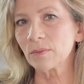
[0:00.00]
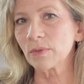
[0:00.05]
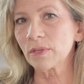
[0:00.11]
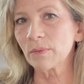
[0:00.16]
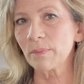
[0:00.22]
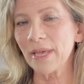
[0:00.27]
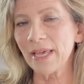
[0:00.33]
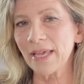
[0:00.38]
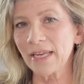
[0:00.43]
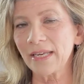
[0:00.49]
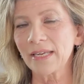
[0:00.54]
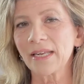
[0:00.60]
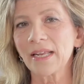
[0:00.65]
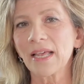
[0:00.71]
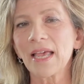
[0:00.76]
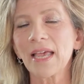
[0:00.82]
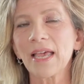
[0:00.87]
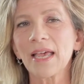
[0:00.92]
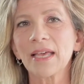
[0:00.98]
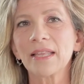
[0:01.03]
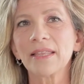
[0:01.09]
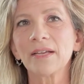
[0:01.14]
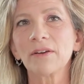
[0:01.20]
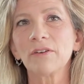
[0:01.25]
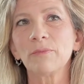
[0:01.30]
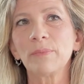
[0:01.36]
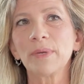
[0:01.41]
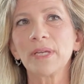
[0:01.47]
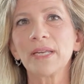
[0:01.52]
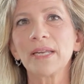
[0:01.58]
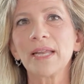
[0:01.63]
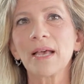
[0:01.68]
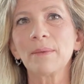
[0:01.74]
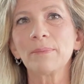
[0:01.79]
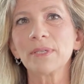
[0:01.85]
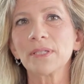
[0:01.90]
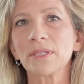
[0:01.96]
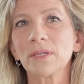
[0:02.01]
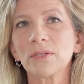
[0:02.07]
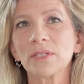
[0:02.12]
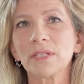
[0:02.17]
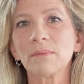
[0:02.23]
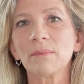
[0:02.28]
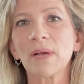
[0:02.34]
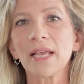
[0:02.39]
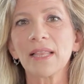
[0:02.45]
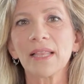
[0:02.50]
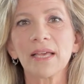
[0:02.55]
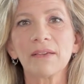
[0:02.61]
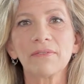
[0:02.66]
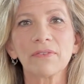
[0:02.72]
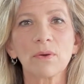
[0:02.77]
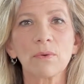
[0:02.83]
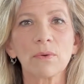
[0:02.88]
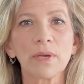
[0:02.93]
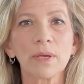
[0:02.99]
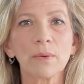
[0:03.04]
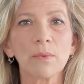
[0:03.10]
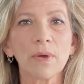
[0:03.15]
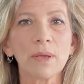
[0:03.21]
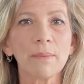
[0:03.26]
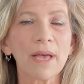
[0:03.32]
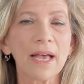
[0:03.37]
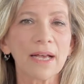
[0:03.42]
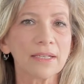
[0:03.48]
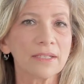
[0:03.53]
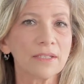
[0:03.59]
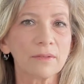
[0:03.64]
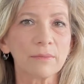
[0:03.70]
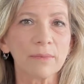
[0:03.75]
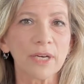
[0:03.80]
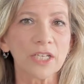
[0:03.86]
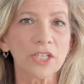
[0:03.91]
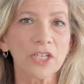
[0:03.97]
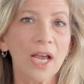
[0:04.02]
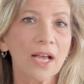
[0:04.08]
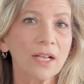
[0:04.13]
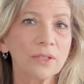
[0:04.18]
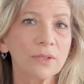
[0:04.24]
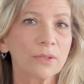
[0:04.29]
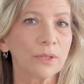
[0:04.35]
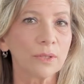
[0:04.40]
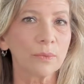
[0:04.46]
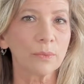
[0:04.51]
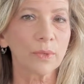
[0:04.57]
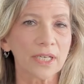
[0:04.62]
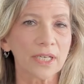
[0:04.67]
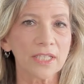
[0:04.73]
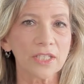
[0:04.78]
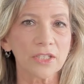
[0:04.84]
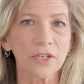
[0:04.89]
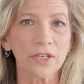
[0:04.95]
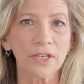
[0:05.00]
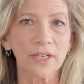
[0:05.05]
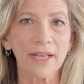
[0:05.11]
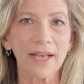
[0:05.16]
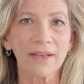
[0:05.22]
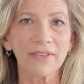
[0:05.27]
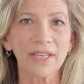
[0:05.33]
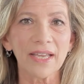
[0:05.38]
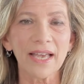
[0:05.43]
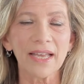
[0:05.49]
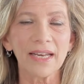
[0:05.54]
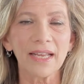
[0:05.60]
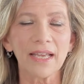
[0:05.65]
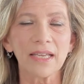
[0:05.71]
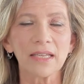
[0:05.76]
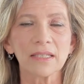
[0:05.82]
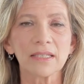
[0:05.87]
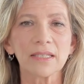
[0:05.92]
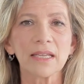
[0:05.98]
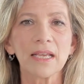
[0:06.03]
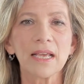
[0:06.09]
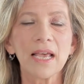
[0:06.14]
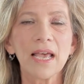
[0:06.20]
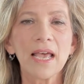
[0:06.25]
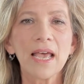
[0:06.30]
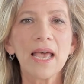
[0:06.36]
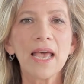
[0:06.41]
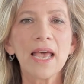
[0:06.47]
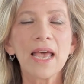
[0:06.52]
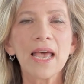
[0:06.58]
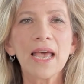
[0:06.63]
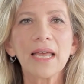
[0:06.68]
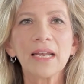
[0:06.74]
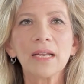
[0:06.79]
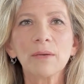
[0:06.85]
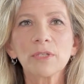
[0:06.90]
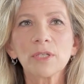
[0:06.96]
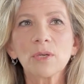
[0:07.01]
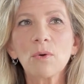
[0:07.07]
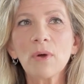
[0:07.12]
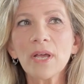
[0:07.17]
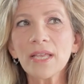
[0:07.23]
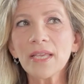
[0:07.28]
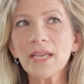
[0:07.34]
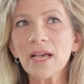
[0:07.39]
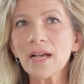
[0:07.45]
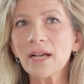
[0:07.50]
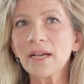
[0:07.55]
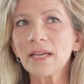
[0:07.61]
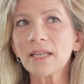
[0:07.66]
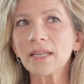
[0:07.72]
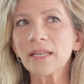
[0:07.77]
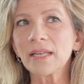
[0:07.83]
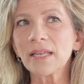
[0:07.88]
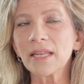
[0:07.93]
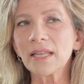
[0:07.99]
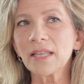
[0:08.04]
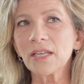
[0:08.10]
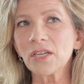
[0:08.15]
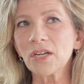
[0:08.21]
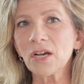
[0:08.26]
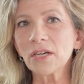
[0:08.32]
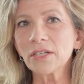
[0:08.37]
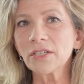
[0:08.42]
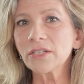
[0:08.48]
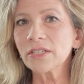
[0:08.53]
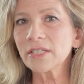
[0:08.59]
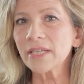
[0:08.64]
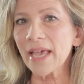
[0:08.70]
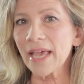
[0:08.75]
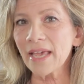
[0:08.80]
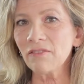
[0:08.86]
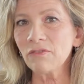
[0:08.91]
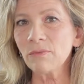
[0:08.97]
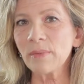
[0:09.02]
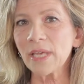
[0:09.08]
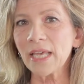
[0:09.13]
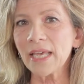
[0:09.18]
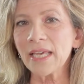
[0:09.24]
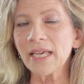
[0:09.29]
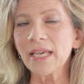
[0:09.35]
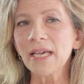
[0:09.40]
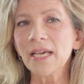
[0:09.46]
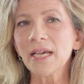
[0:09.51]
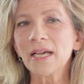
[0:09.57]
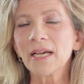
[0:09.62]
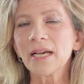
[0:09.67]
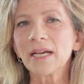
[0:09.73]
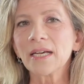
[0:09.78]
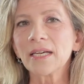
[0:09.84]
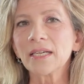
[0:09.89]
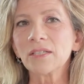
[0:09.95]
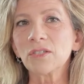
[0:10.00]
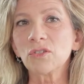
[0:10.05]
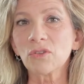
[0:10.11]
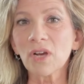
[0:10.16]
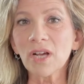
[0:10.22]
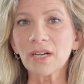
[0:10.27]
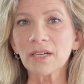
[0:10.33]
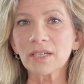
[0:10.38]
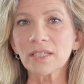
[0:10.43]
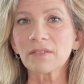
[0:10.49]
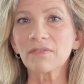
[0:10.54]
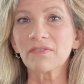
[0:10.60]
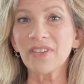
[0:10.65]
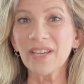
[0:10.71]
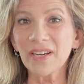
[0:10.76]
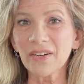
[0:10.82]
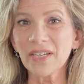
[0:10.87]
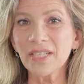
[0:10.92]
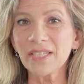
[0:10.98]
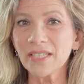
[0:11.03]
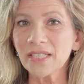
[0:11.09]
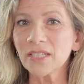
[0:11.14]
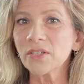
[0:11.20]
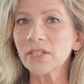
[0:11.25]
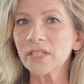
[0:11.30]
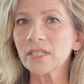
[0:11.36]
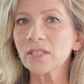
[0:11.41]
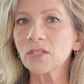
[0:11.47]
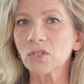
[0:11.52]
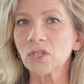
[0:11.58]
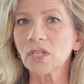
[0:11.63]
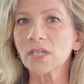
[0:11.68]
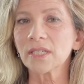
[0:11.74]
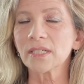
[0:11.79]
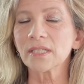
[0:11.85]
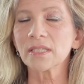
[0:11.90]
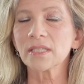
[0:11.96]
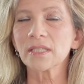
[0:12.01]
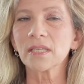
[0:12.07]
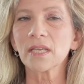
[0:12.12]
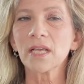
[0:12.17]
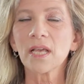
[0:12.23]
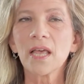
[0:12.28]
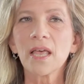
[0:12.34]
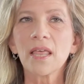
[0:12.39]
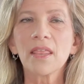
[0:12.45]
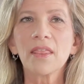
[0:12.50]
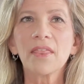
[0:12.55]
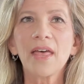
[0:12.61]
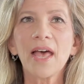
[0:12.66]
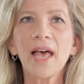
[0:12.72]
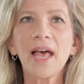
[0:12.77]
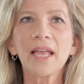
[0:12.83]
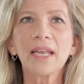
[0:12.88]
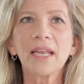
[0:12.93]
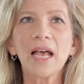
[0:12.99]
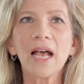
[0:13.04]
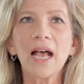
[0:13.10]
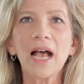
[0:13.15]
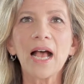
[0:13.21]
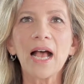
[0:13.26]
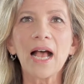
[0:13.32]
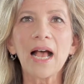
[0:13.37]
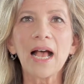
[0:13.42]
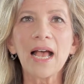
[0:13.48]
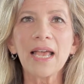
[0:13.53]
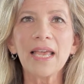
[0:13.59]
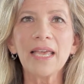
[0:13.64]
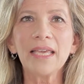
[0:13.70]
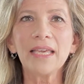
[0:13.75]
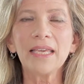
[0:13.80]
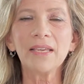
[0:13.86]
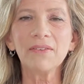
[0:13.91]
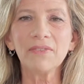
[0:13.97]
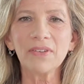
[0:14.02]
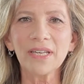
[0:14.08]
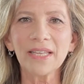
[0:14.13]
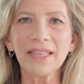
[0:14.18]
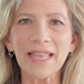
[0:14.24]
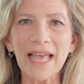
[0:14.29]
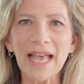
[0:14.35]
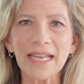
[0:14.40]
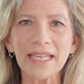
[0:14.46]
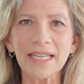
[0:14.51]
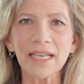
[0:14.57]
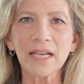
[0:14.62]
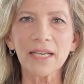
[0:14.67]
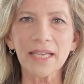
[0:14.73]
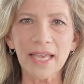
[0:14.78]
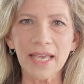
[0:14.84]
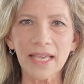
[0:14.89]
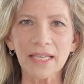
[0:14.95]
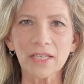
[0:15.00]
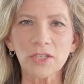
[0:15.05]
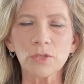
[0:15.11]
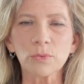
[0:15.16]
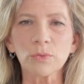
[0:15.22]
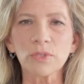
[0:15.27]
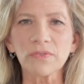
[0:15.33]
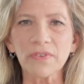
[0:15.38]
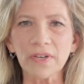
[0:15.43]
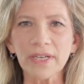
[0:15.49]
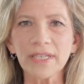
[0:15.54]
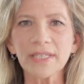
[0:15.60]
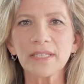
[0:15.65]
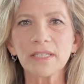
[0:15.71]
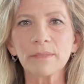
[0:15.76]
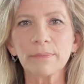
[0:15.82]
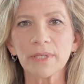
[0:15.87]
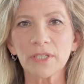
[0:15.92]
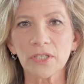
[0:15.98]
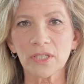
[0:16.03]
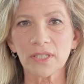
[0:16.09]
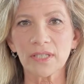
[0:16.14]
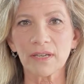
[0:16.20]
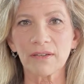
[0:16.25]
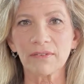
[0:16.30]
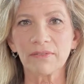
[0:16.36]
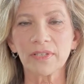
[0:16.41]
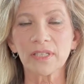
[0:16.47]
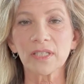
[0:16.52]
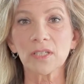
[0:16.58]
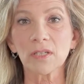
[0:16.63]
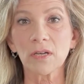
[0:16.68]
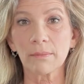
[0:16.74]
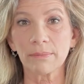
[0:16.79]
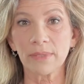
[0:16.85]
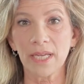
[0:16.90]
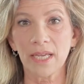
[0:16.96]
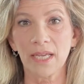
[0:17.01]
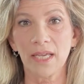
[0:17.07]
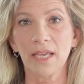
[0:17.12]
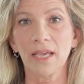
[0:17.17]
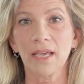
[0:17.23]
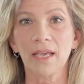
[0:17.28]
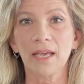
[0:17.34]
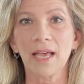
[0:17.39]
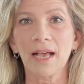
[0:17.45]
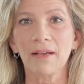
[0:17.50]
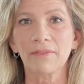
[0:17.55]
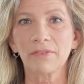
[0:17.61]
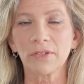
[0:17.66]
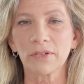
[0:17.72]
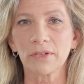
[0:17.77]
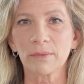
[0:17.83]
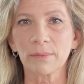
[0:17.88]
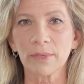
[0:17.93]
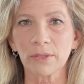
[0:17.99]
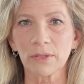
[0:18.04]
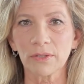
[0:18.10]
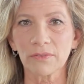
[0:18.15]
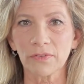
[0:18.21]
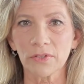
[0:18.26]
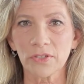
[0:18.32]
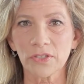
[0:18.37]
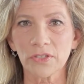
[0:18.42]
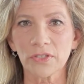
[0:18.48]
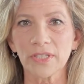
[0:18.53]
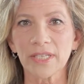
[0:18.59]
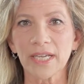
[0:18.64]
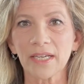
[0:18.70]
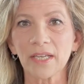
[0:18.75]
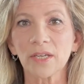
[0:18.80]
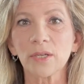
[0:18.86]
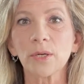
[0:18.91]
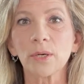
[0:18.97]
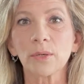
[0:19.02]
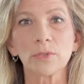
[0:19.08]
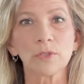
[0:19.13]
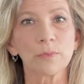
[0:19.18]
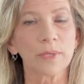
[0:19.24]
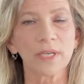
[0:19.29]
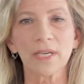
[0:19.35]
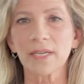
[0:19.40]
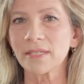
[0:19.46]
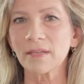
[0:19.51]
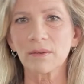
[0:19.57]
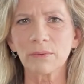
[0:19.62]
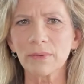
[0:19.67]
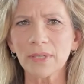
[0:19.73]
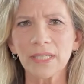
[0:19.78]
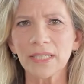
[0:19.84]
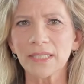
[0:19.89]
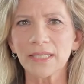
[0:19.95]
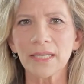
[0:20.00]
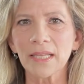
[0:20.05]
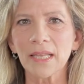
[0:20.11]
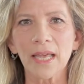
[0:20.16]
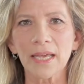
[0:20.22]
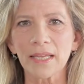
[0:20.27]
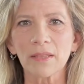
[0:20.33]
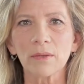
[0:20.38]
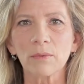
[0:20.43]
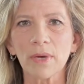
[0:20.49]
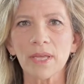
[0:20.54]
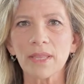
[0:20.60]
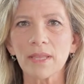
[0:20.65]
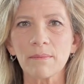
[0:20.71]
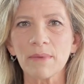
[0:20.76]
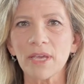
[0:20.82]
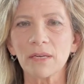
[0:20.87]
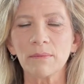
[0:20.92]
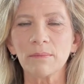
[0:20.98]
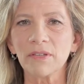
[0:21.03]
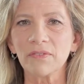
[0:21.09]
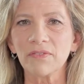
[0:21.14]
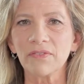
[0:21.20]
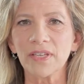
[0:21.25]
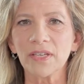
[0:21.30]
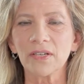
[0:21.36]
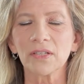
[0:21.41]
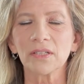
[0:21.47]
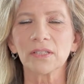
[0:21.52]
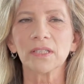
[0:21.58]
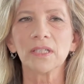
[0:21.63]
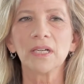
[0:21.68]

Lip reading: with pain. And there have been episodes in my life going way back to my childhood started having headaches. And I was quite young, and the doctors gave me drugs, very serious drugs, that I, even at that young age, was very suspicious of and stopped taking after about the first or second dose because I really didn't like the way they made me feel.